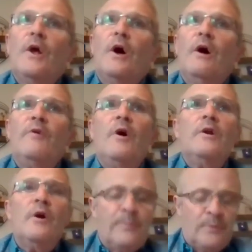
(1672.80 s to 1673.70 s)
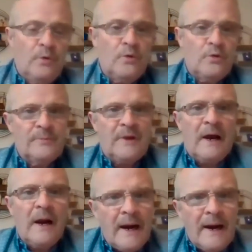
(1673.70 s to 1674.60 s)
Of all our program, the
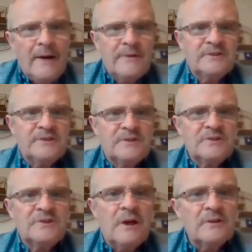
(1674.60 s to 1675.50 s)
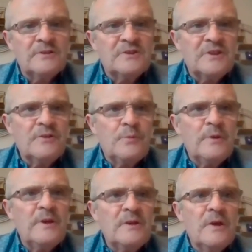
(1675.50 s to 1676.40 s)
hardest songs in
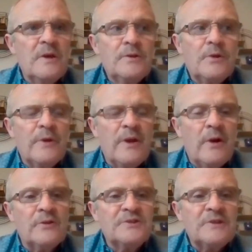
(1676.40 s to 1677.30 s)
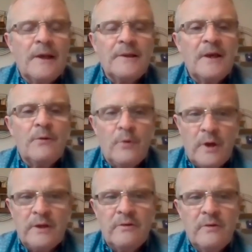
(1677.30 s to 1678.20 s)
Tweed to rehearse and get
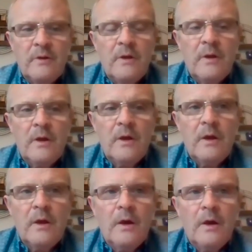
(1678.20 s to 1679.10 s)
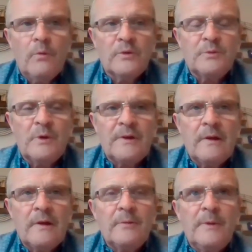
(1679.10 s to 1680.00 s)
right was what a
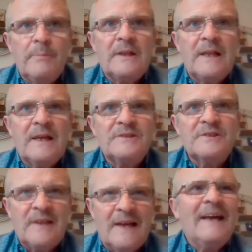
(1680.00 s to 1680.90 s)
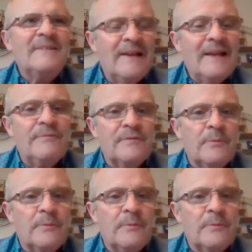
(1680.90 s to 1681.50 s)
lot of people class as, they laugh at them,